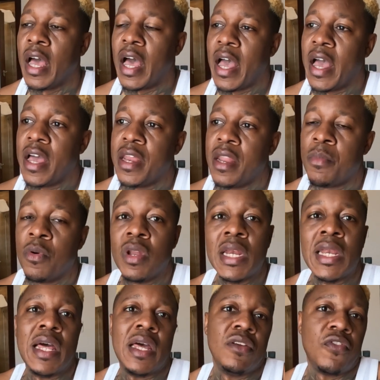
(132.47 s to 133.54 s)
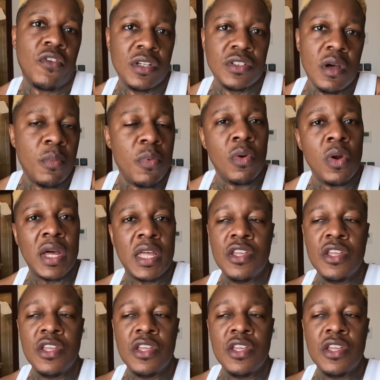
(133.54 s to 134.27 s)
and I'm going to land, for example, like